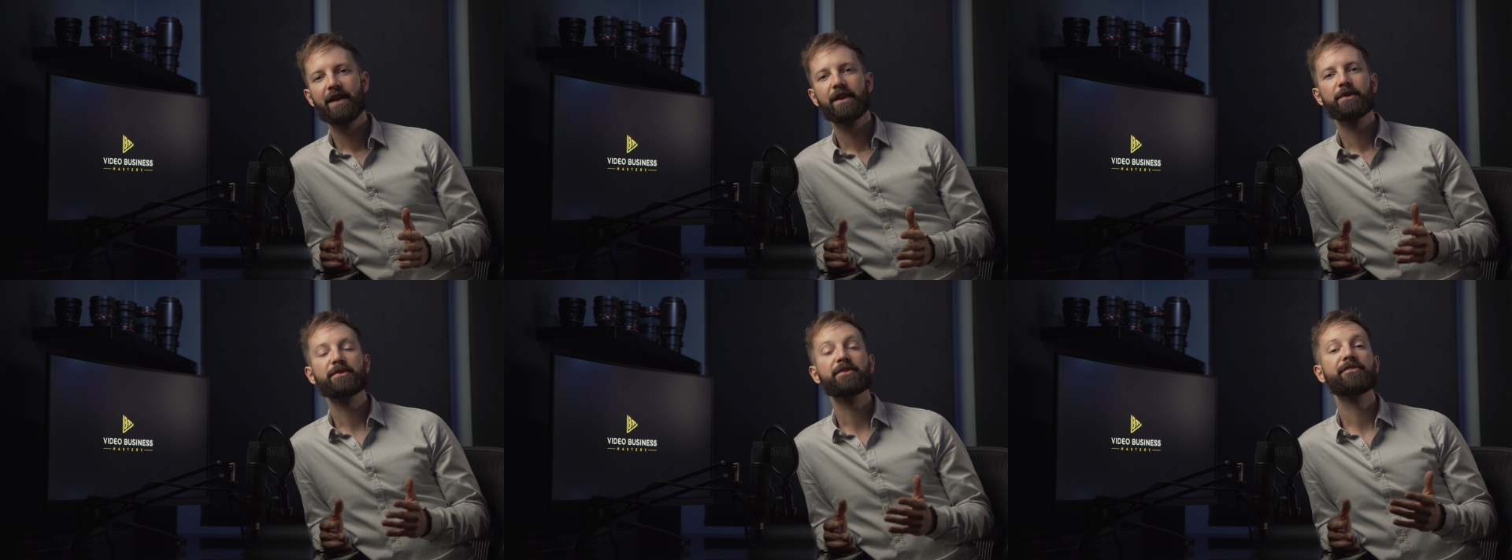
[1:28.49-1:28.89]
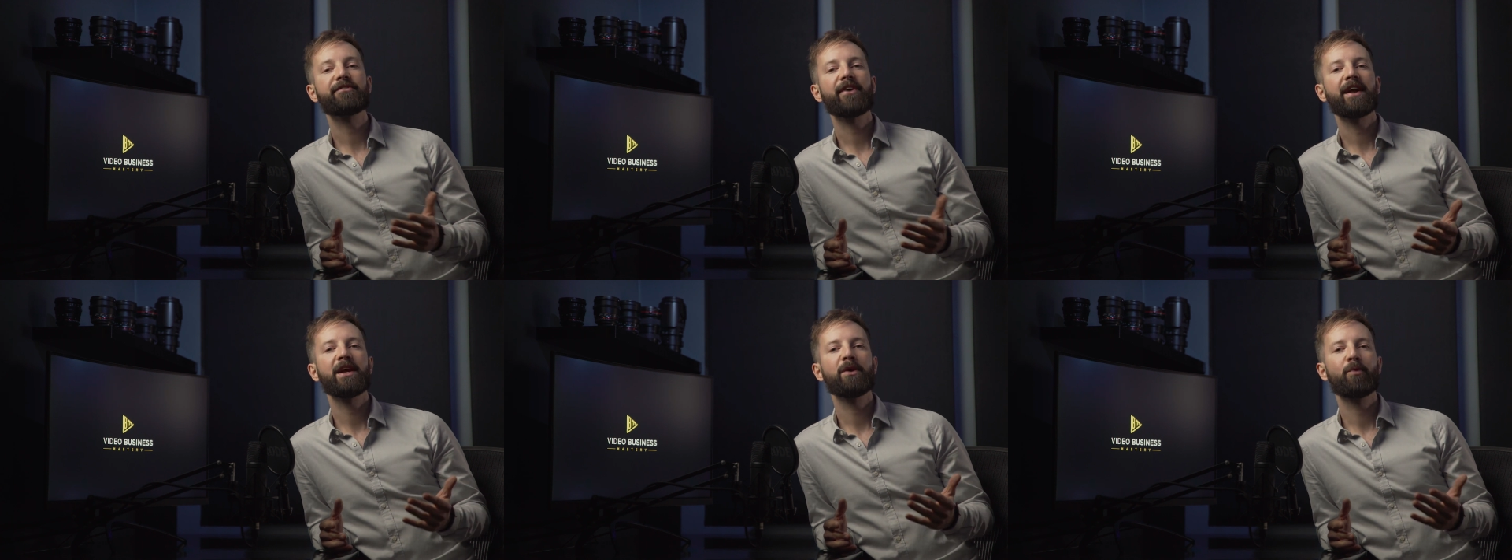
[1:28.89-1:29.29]
This was
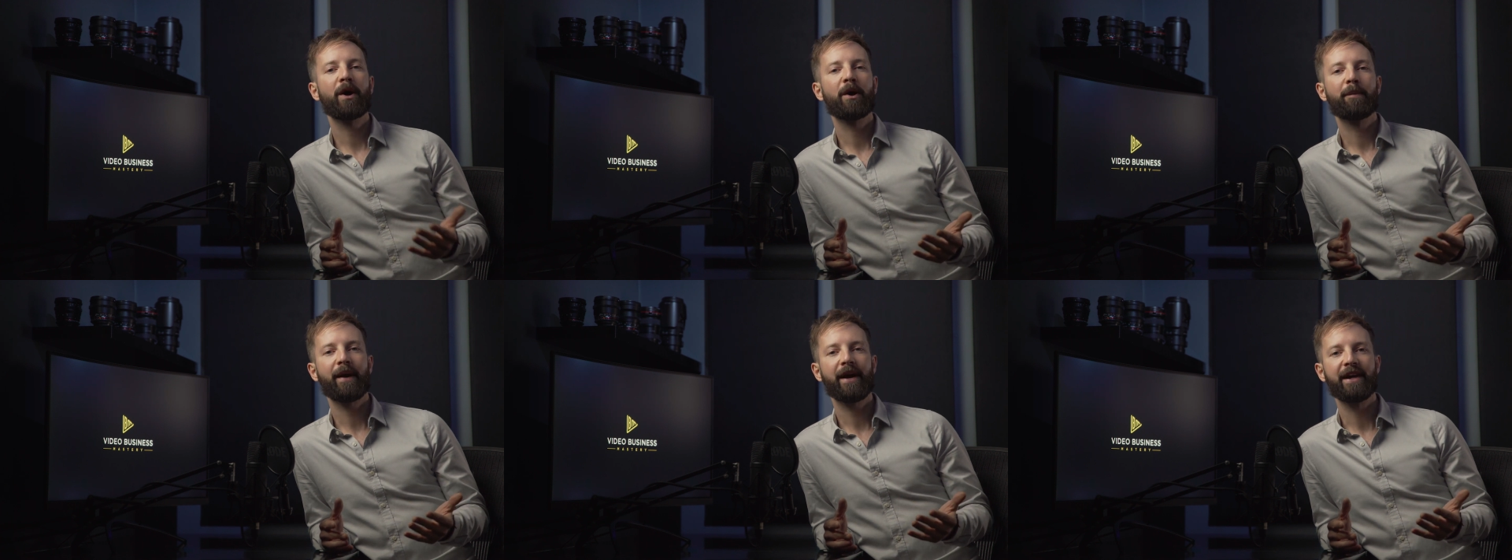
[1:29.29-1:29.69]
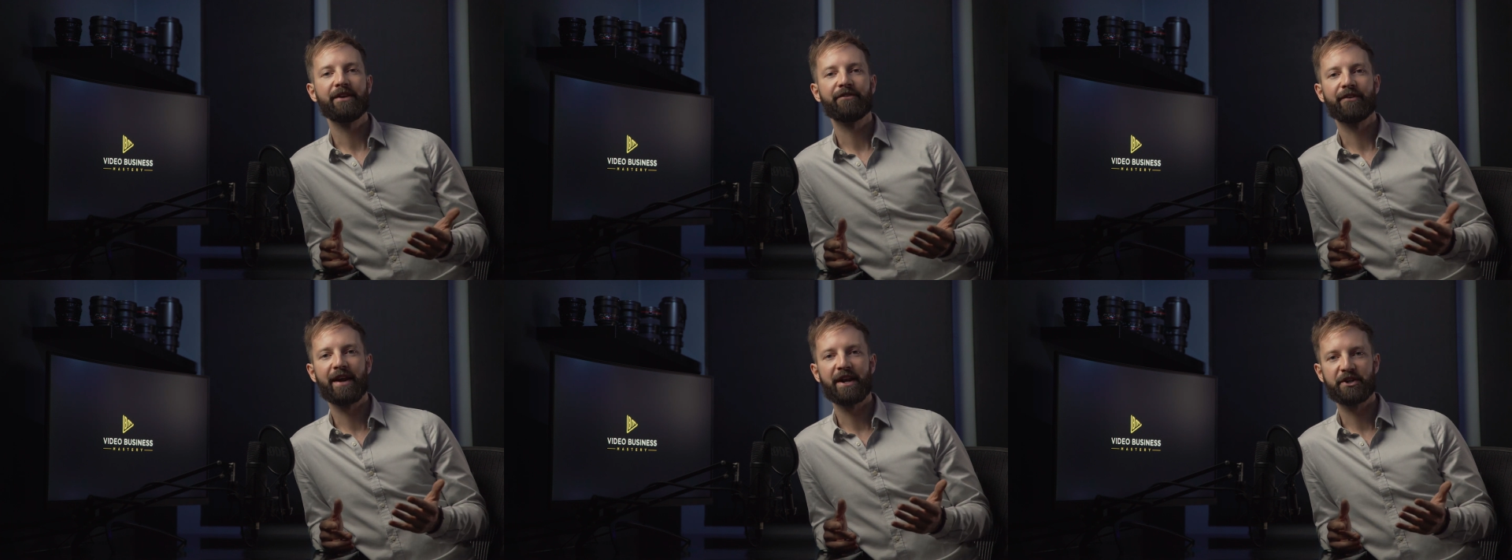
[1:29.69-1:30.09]
fairly well paid
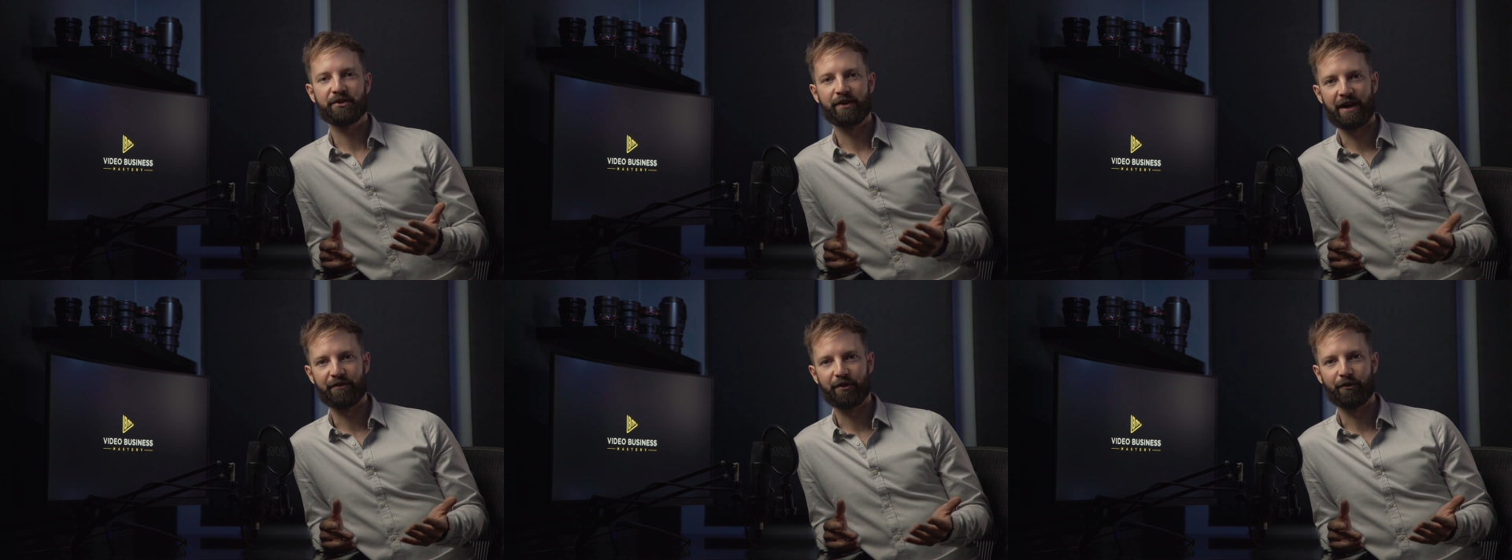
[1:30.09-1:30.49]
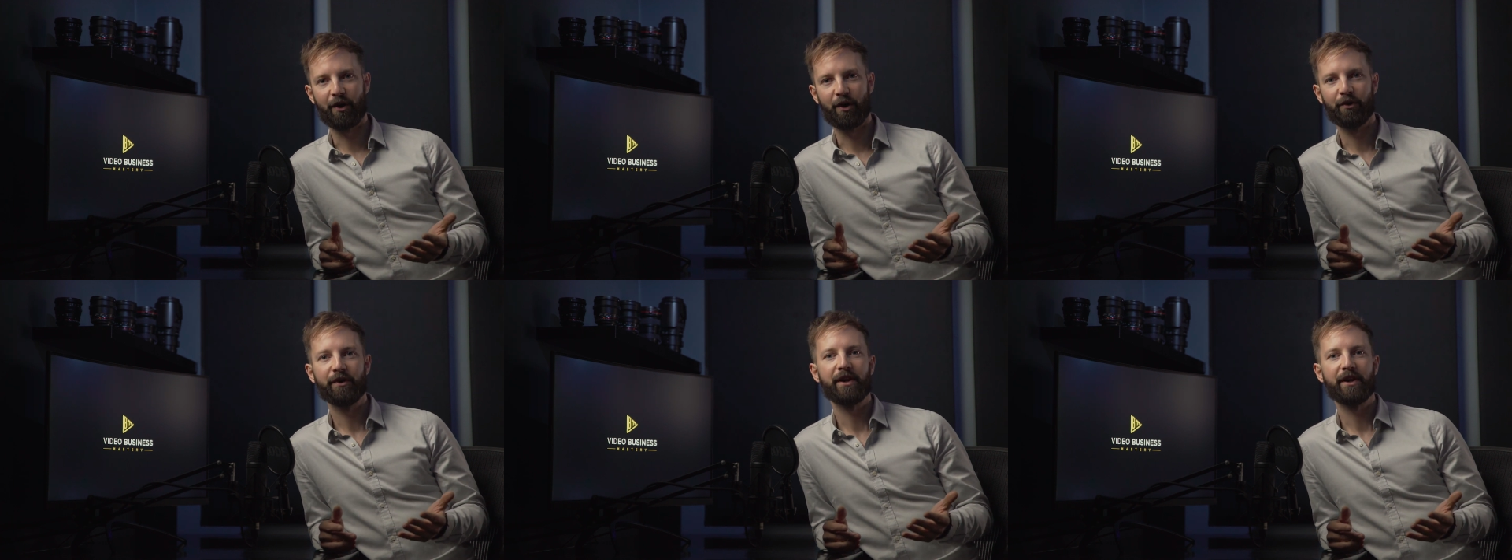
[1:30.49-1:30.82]
for an entry-level role,